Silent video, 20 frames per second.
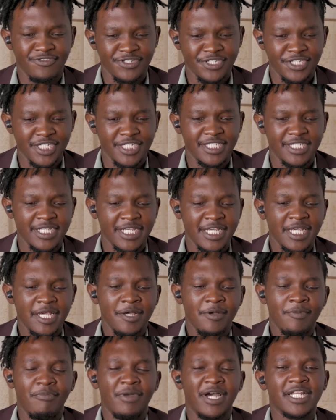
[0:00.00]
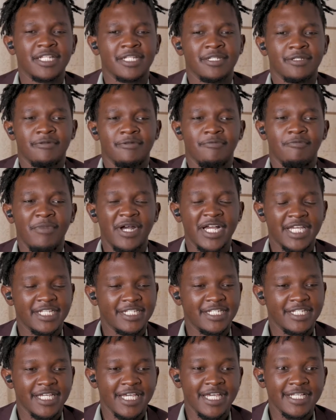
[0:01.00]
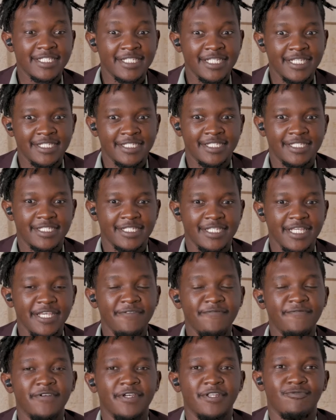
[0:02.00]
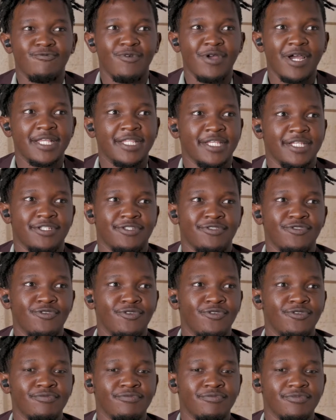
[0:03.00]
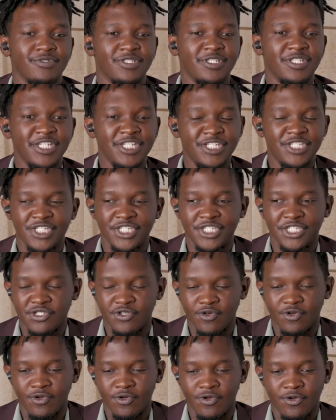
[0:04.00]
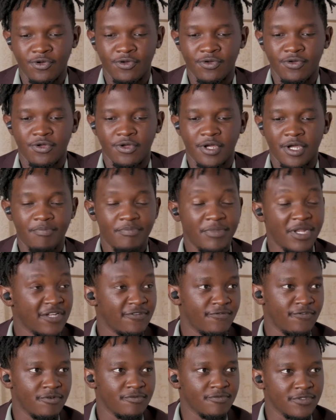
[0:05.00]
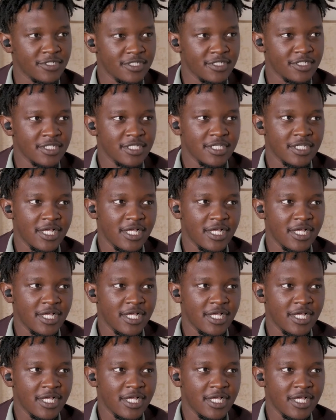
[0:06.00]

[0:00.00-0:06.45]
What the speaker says: sheets. But marketing exists even where there's no digital platforms.